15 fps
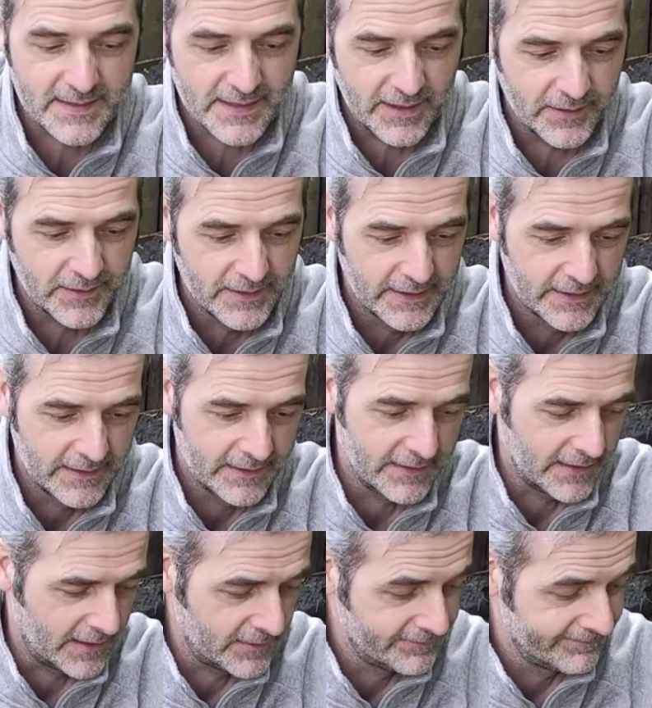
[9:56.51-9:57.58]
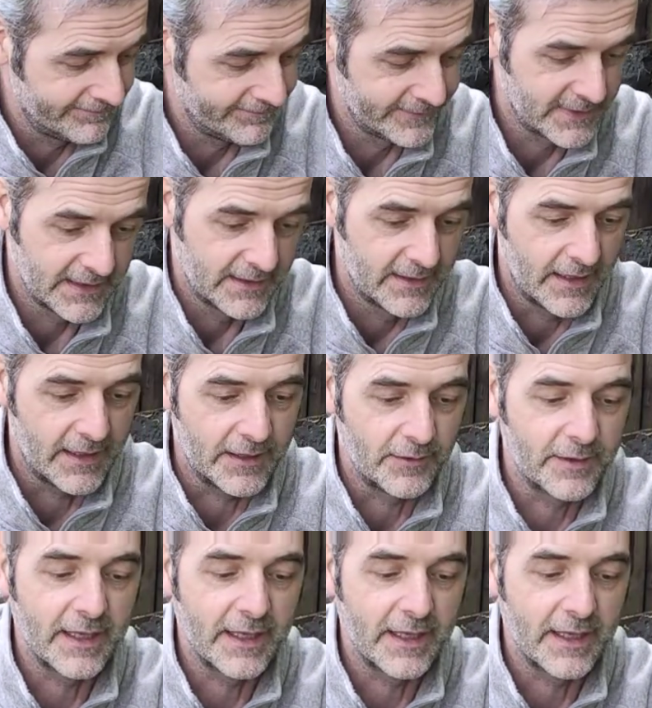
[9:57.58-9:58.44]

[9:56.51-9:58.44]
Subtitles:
So, you know, I don't